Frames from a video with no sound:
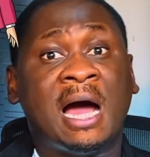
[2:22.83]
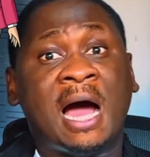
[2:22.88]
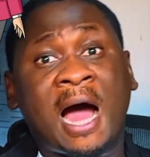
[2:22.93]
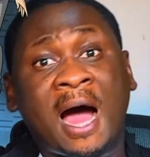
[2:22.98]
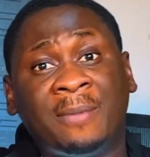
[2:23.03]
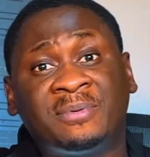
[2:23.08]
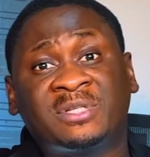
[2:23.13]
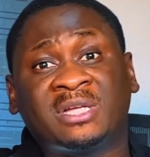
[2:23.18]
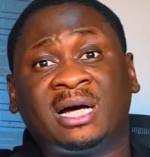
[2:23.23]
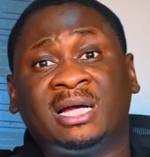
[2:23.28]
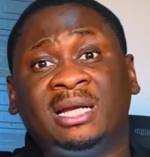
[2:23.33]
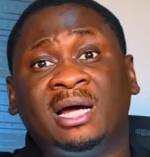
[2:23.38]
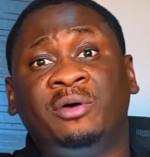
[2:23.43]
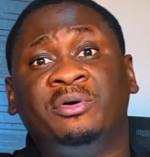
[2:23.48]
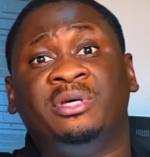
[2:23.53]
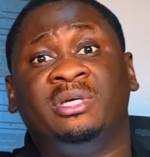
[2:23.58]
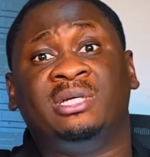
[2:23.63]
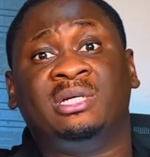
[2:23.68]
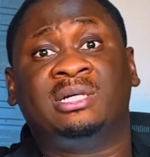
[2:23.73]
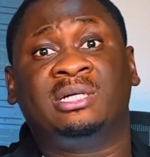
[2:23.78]
Apps can now
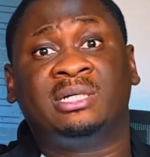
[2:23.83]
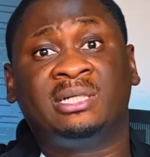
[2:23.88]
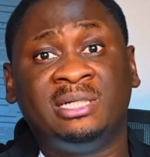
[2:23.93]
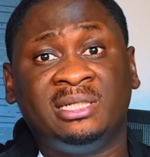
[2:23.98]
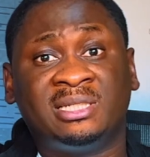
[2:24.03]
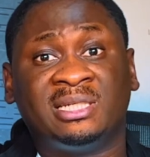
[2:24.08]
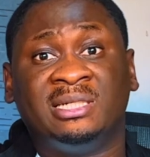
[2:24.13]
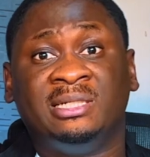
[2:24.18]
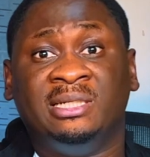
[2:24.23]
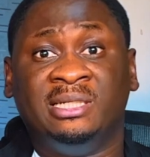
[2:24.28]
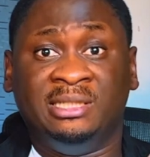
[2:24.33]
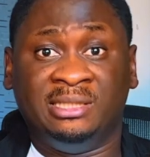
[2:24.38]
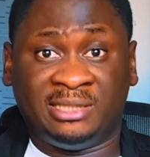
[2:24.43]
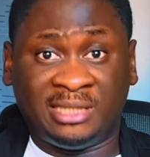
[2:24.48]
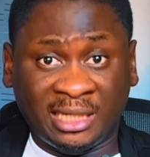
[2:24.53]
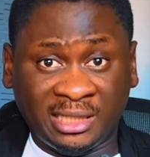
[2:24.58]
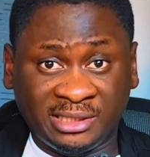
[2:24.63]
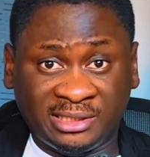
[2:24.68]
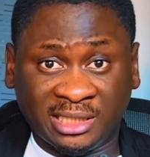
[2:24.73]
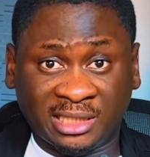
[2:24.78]
increase
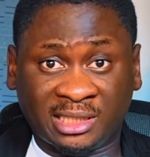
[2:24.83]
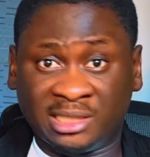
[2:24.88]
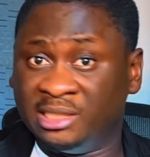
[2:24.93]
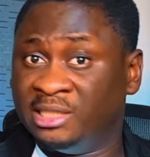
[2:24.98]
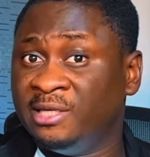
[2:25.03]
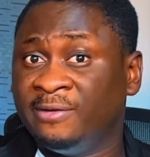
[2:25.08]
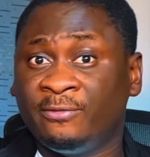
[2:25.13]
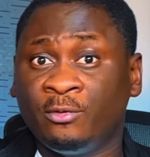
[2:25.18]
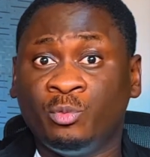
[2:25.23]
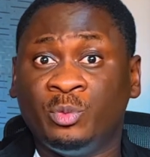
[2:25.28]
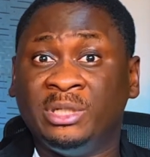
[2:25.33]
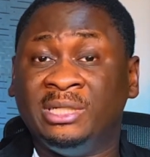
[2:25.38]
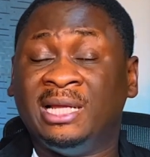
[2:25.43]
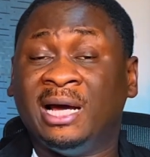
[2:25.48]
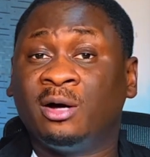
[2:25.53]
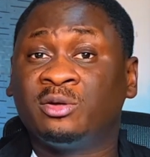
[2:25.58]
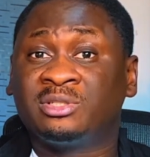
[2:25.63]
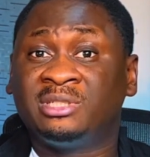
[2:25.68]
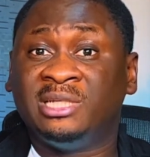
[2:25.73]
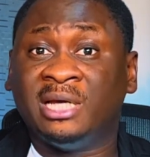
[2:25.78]
intelligently even
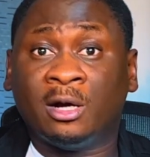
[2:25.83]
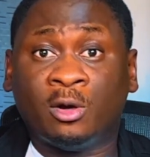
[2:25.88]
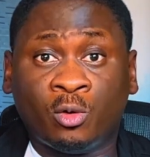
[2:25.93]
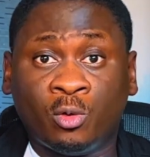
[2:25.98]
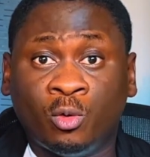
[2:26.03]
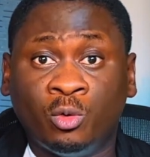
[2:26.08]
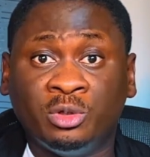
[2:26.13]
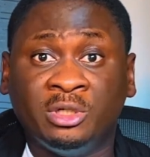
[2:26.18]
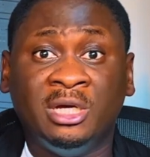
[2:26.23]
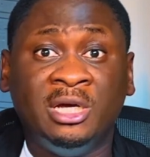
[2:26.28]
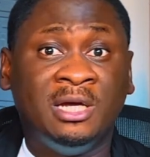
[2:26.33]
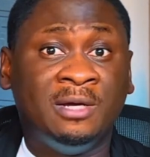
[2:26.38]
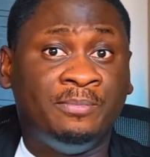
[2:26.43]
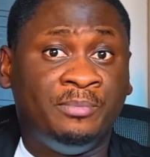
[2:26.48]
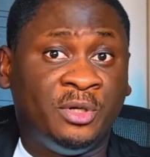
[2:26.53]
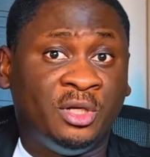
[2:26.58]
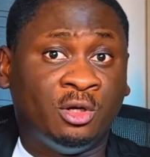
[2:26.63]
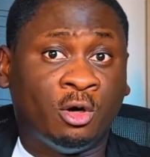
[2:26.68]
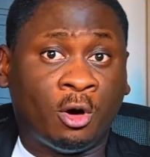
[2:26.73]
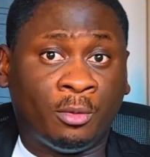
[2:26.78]
without their code
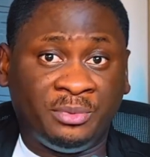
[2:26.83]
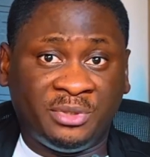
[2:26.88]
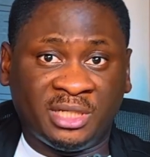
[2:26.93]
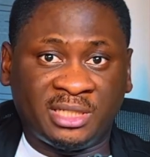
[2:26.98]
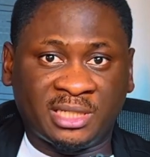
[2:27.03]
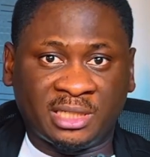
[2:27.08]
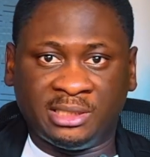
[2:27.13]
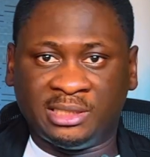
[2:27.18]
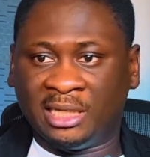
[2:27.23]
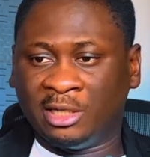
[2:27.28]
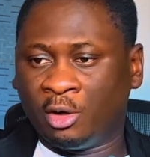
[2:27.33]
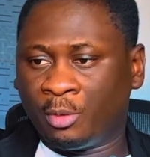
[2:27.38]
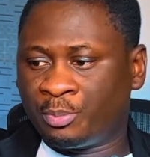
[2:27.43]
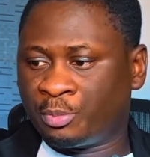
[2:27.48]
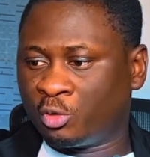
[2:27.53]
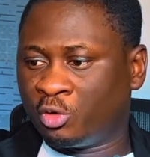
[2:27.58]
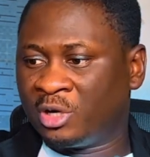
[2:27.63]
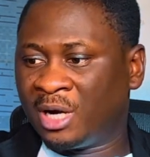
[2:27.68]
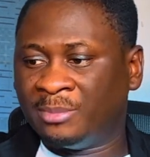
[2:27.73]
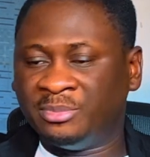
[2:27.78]
being updated. They are not
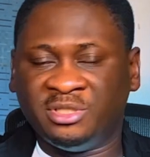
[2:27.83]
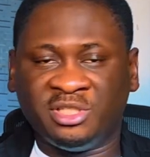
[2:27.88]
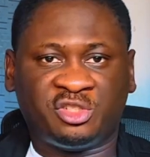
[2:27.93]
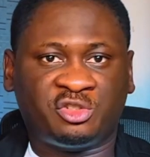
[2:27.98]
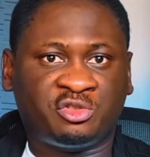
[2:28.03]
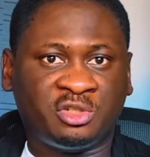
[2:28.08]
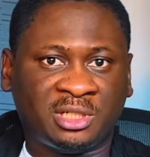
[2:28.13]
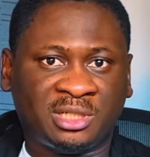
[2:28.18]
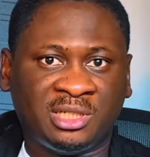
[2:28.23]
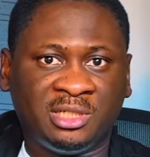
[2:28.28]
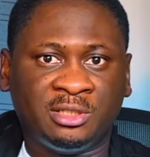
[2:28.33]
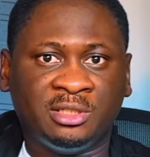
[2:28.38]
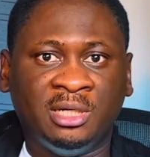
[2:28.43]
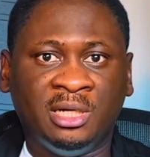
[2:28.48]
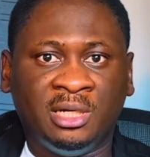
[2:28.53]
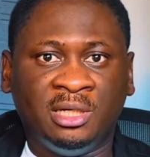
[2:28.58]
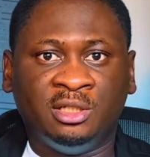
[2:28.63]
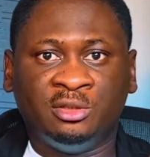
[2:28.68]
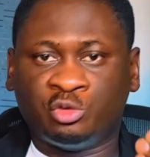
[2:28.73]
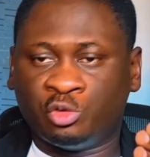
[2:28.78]
programmed discretely
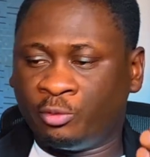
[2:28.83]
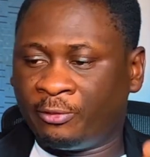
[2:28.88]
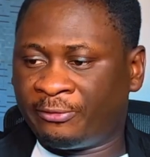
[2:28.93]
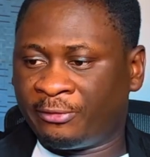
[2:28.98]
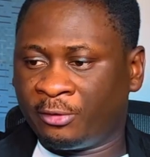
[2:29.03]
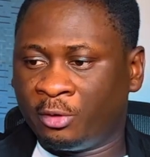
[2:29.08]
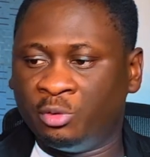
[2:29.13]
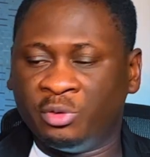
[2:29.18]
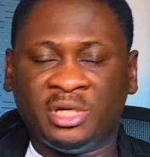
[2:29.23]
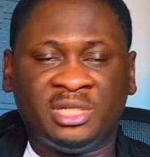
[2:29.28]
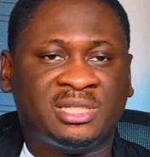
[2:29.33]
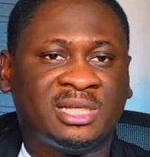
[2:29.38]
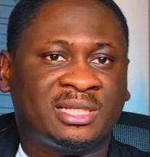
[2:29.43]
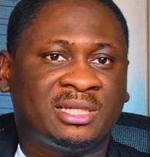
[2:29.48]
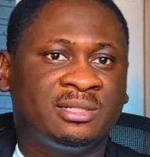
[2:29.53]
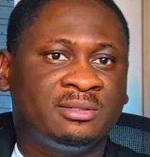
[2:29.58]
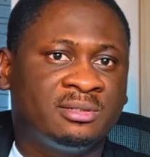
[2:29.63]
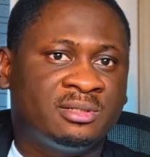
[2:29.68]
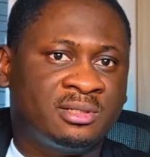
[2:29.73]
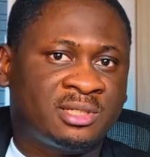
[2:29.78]
to follow a
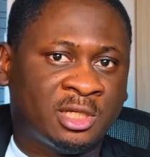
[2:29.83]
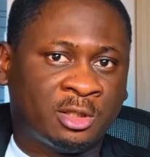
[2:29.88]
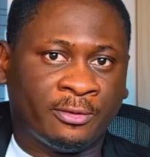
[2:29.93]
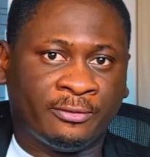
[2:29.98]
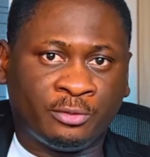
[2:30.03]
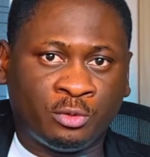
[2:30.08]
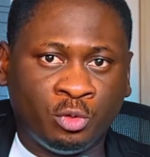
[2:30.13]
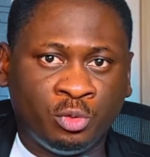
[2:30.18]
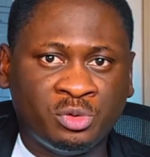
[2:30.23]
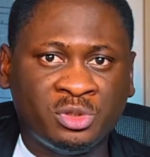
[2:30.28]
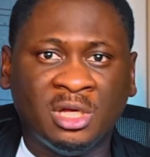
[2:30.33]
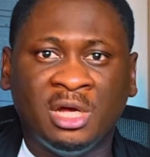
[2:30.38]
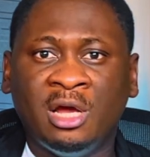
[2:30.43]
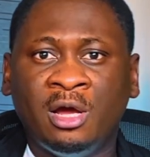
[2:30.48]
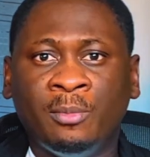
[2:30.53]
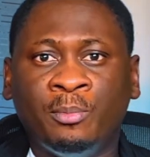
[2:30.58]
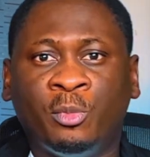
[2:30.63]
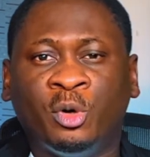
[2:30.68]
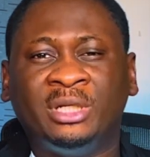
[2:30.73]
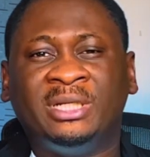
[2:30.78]
certain set of rules,
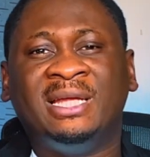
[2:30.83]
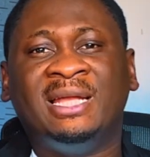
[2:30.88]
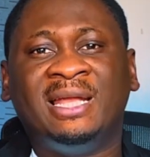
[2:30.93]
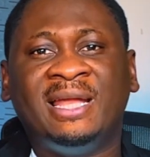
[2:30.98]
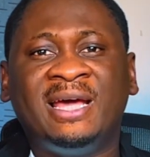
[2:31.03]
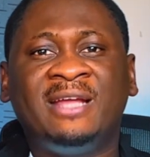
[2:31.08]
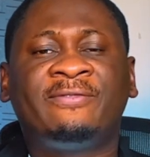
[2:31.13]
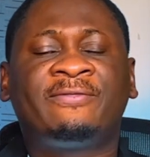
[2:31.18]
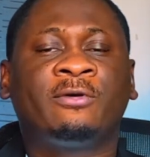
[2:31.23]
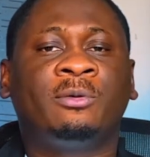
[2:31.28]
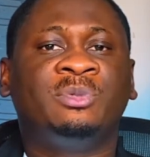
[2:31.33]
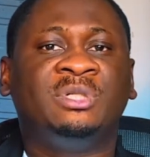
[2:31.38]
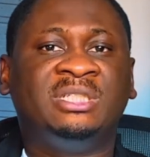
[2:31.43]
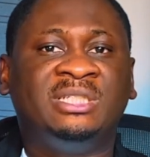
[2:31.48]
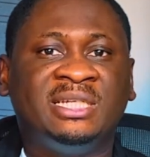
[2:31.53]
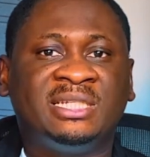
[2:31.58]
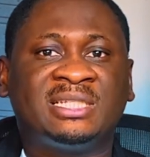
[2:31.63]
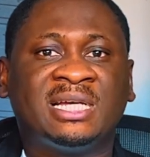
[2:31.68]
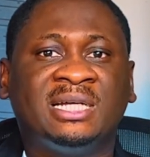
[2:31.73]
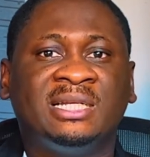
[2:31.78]
but they learn from the
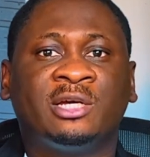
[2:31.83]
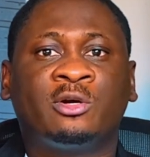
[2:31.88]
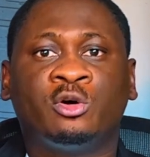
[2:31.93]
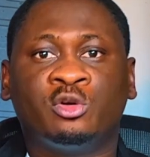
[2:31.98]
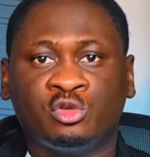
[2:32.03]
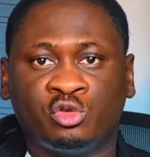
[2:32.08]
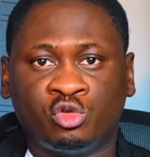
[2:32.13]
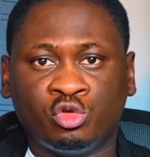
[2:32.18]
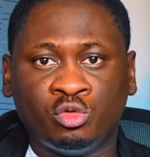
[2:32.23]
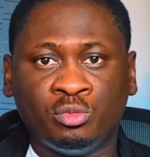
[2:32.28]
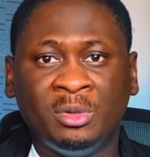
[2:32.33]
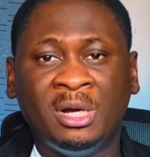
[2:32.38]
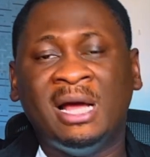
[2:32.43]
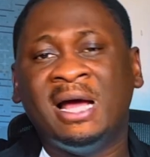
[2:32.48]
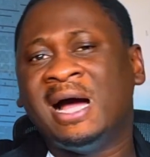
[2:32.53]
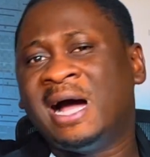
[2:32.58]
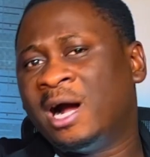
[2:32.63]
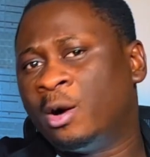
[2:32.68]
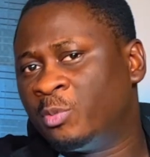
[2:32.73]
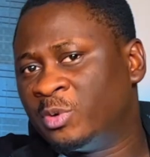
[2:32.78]
data they consume,
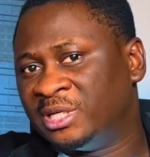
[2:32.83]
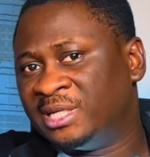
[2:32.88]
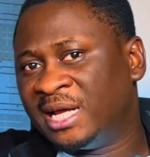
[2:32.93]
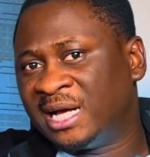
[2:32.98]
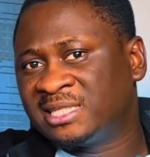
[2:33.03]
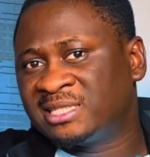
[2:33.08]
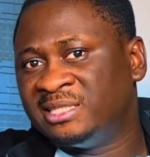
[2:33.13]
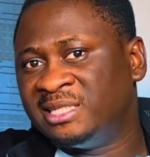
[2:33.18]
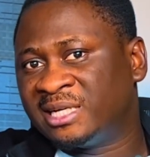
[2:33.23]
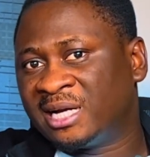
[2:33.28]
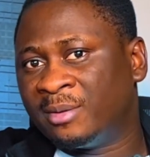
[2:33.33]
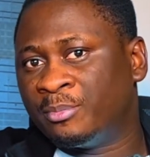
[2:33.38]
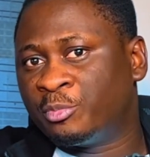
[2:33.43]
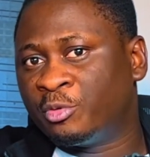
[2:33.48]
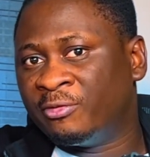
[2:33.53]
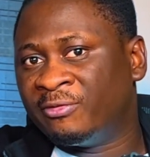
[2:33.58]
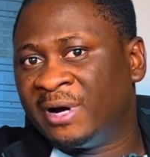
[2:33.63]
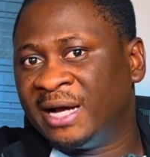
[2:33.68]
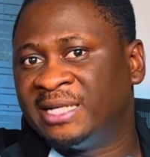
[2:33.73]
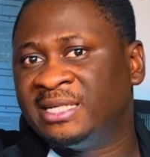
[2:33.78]
and with that they can
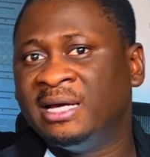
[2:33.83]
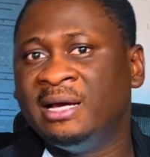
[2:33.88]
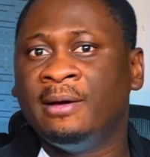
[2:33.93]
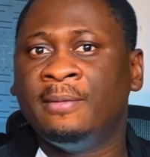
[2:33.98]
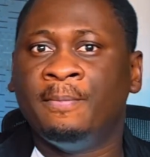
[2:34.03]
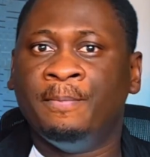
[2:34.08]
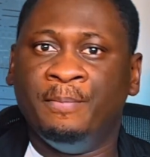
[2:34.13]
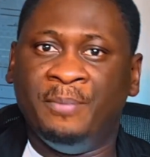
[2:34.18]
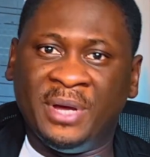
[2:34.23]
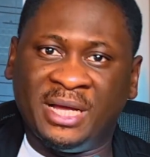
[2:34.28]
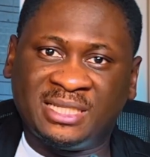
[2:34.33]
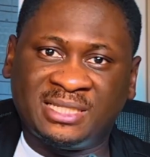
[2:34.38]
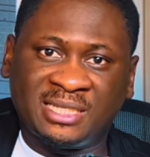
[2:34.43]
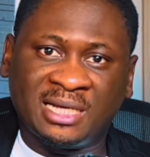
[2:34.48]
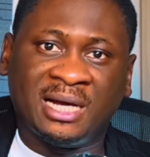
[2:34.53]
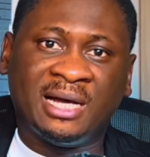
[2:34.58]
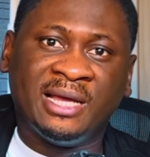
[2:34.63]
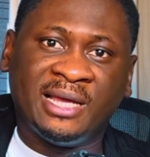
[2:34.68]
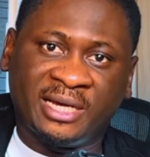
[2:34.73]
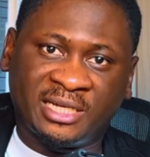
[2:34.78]
provide
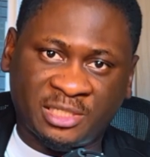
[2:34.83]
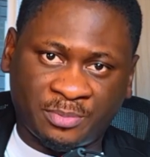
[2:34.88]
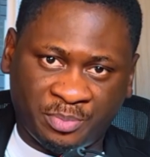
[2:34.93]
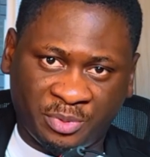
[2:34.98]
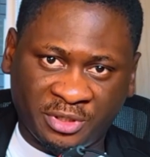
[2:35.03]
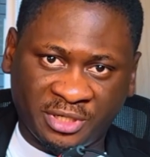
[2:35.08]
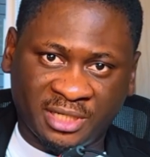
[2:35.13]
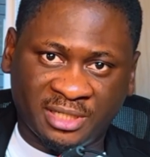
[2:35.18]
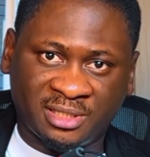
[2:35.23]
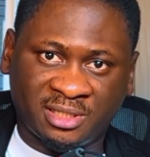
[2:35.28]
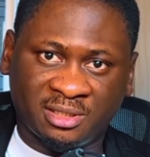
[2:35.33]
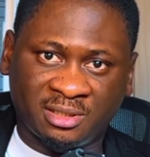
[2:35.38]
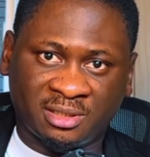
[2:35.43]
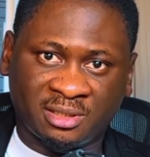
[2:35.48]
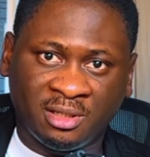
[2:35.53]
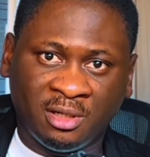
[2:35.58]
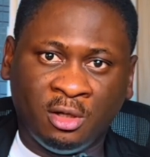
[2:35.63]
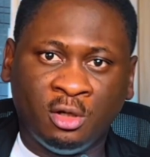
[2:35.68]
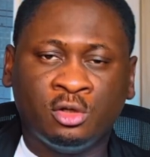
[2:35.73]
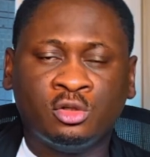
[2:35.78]
better experiences.
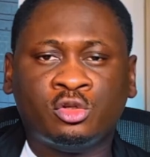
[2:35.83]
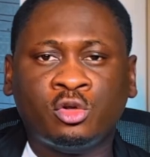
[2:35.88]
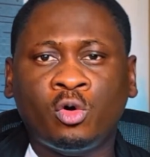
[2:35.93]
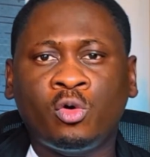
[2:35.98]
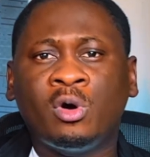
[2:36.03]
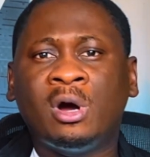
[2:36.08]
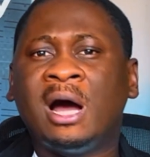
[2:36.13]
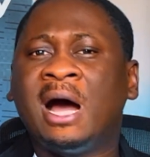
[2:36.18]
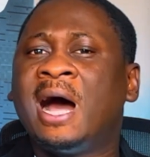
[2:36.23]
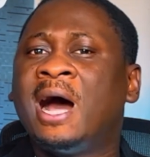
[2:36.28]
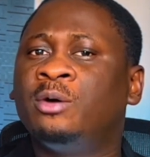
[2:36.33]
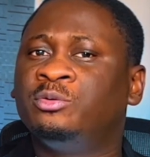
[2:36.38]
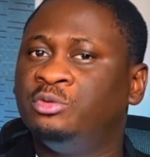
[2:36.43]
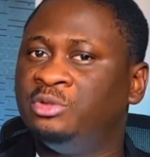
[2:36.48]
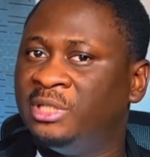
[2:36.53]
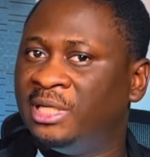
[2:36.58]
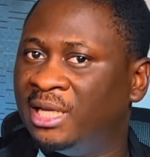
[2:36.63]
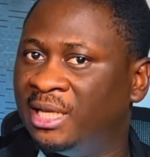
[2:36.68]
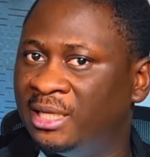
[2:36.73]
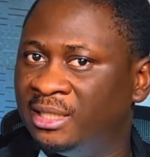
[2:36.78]
So how do
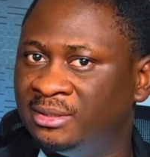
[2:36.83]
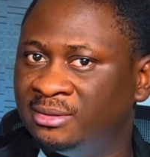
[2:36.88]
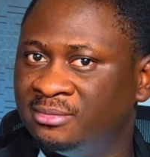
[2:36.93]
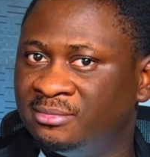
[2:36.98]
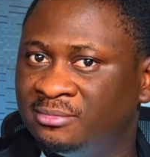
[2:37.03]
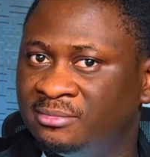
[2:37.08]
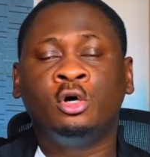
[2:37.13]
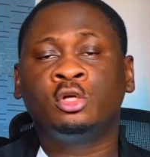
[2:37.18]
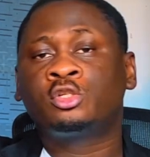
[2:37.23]
they learn?